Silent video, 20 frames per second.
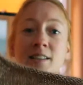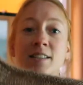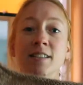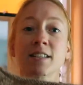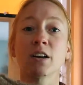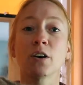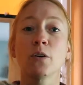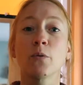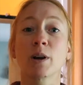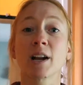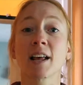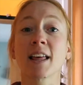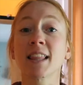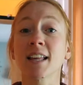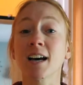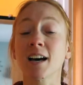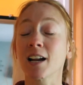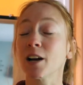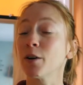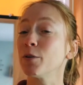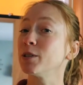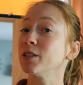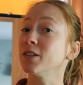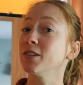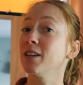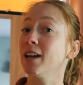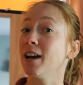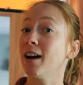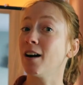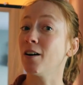So what I thought I would
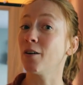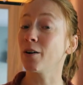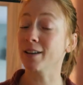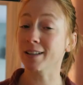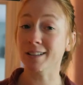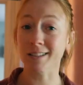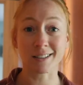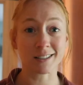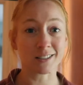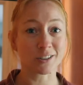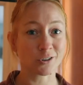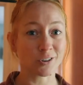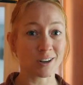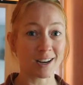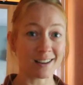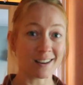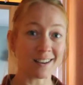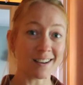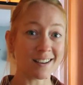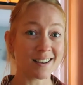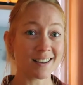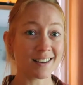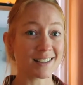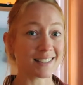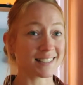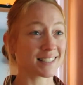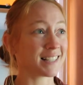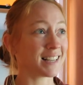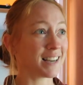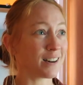do now is try it on
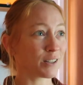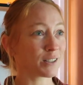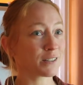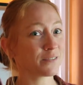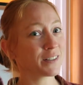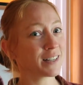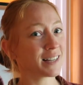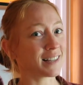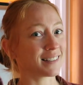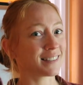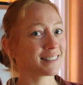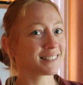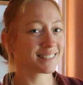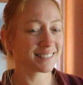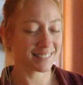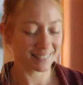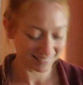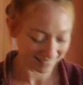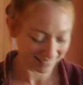and see how it's fitting.